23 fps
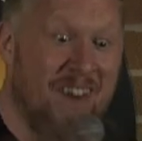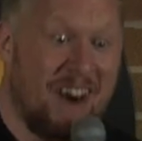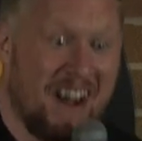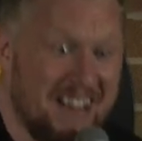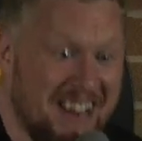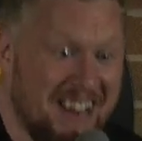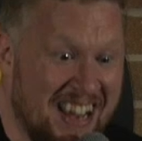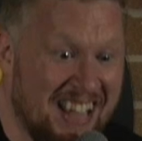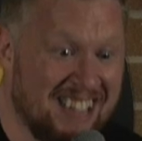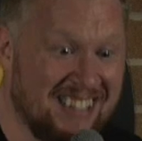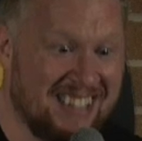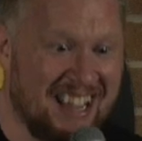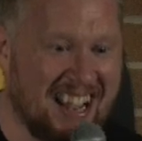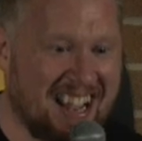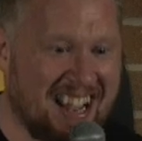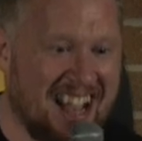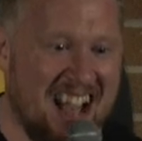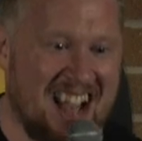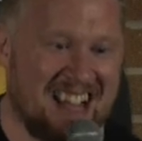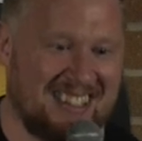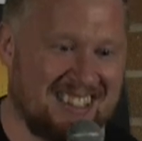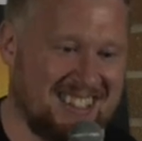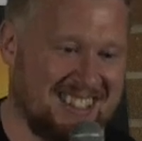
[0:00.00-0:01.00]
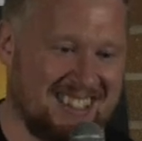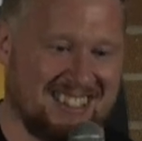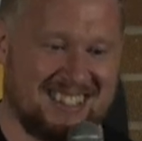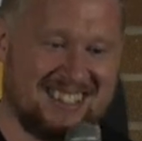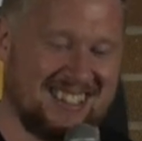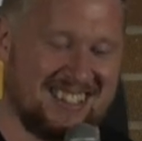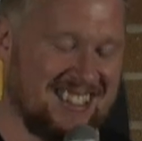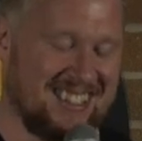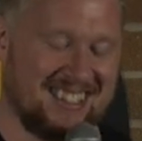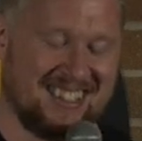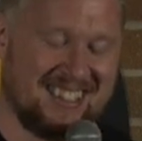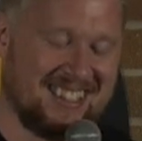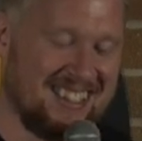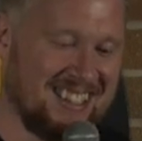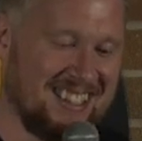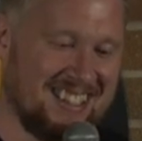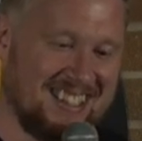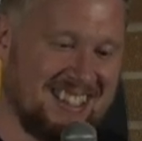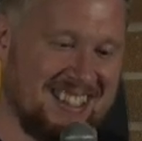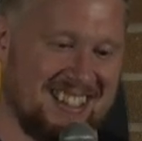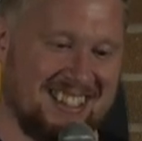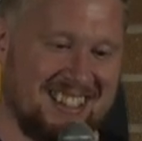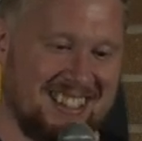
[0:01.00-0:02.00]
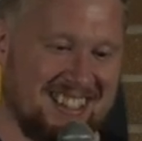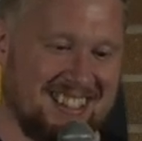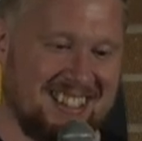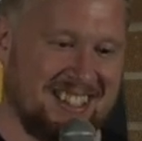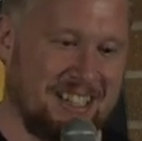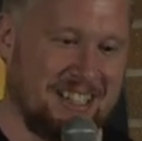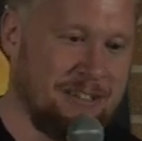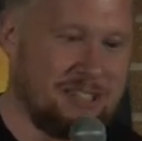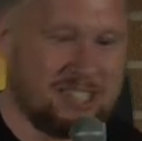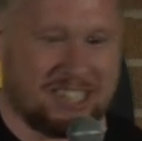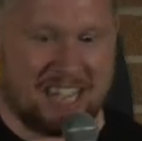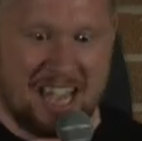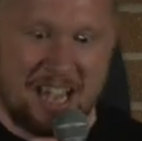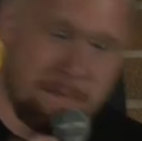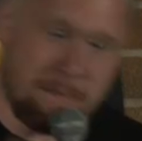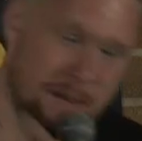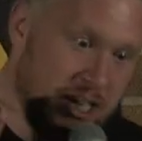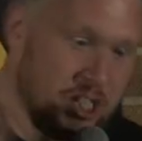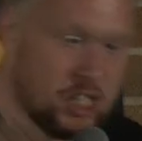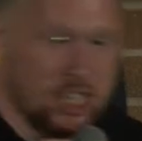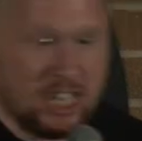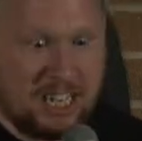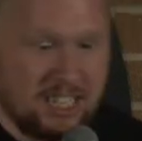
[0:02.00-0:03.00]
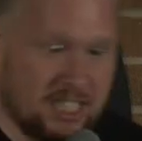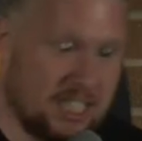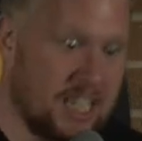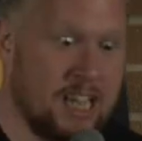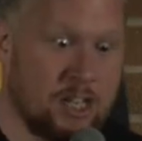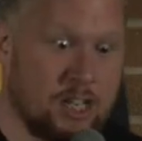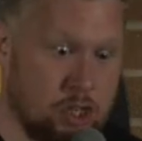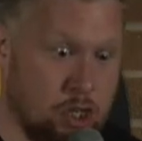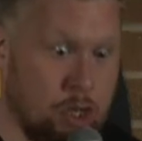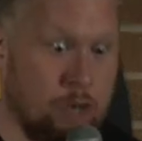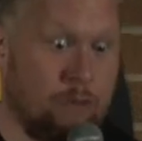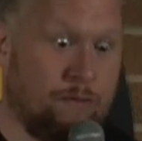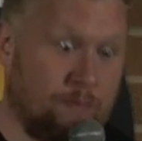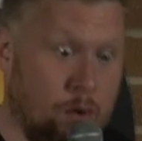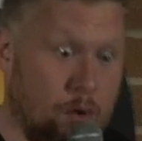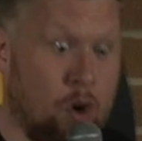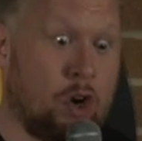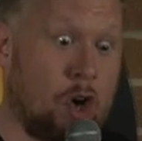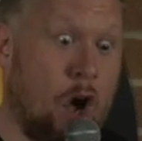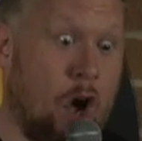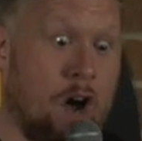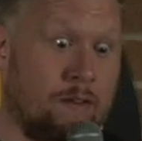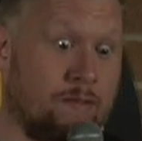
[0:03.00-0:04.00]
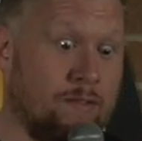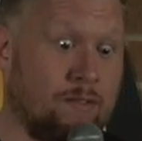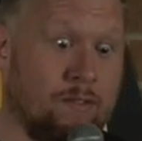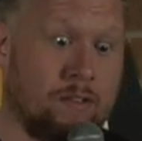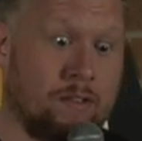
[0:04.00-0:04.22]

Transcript: one little dickhead. You skip me, she skips you. Fuck off.